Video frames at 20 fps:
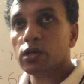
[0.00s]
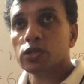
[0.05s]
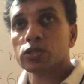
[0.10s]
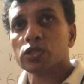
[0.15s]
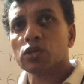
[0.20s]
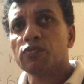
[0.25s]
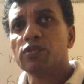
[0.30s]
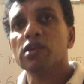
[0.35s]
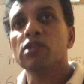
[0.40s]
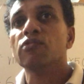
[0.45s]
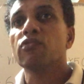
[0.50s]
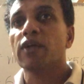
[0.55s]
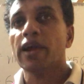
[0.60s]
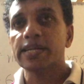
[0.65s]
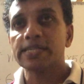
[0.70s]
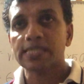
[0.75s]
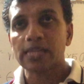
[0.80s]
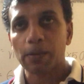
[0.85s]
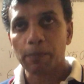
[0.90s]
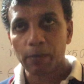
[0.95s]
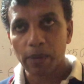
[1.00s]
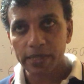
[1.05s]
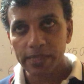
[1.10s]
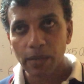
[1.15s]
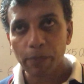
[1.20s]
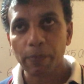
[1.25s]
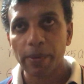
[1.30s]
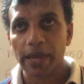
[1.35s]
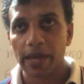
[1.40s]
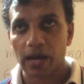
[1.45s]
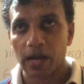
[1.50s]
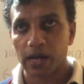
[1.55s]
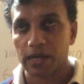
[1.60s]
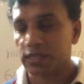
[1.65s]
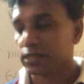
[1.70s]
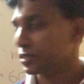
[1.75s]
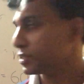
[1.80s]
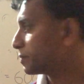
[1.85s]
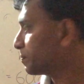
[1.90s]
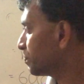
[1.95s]
So we find some other
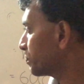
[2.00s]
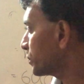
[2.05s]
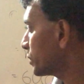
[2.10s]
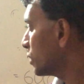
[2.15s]
pairs.